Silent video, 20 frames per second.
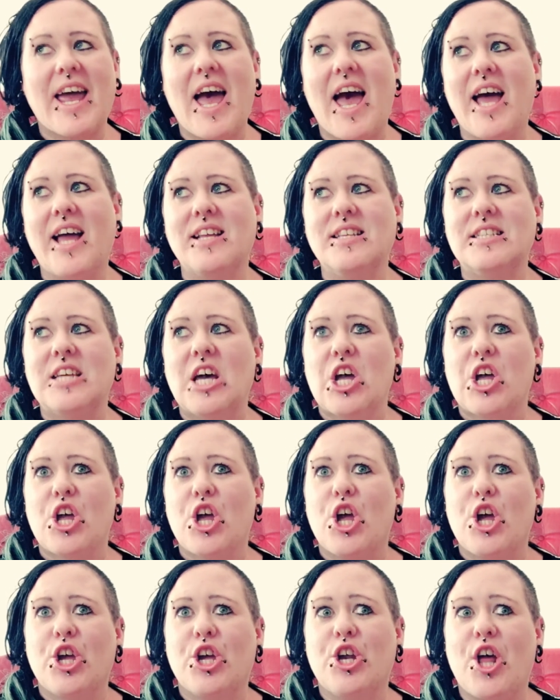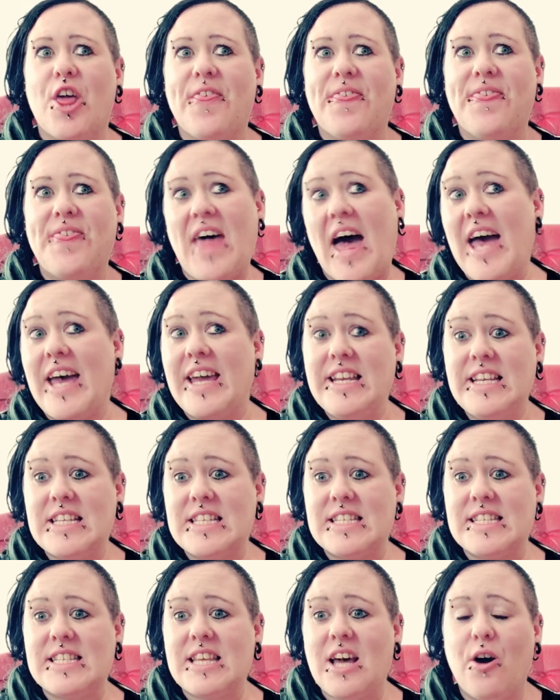And, that in
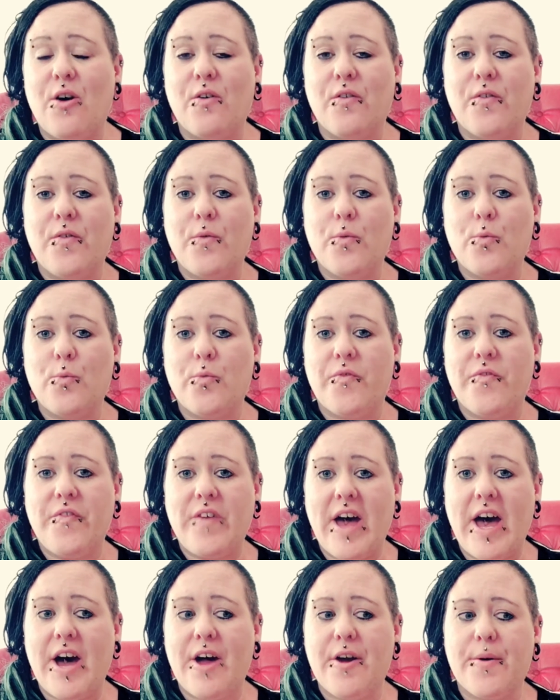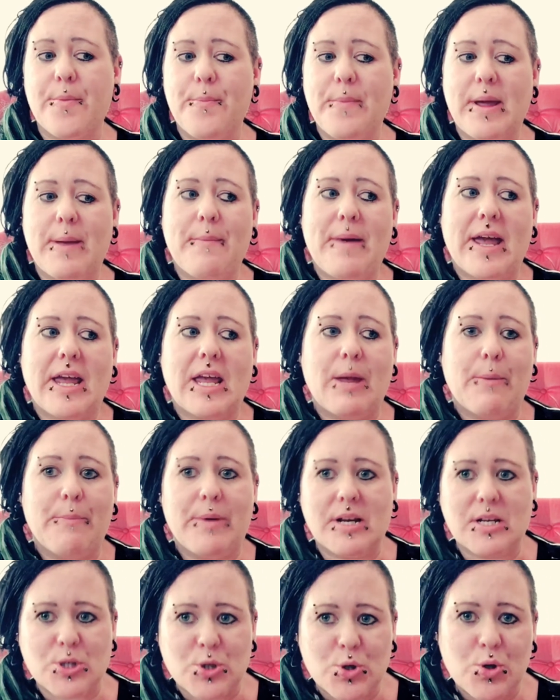itself found me making
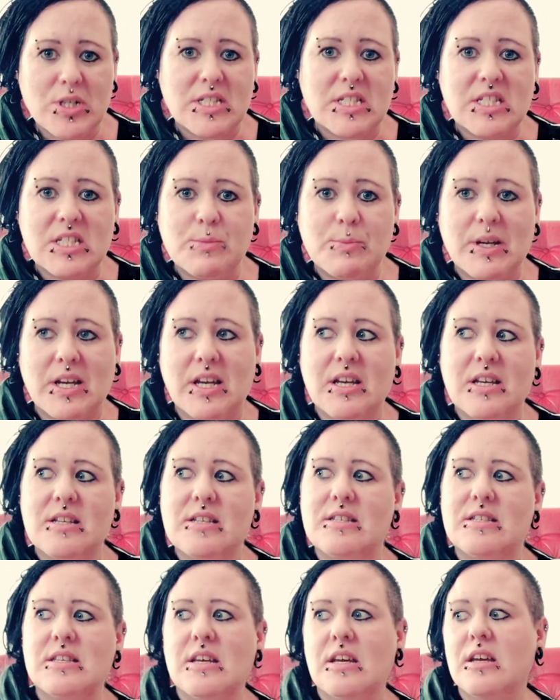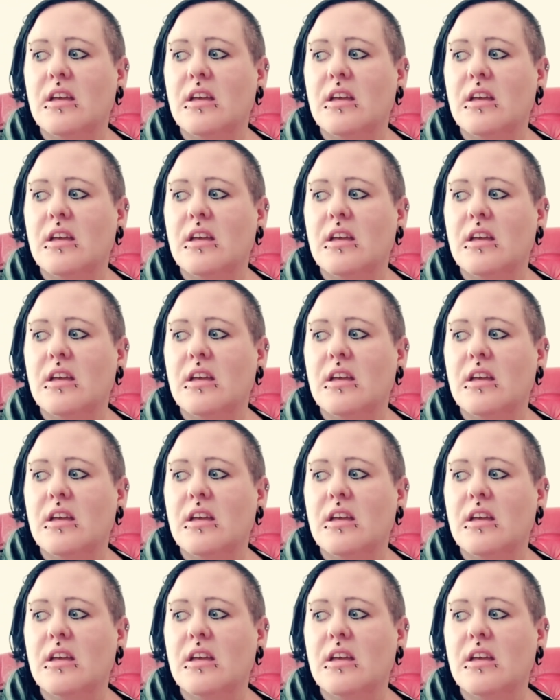better choices, because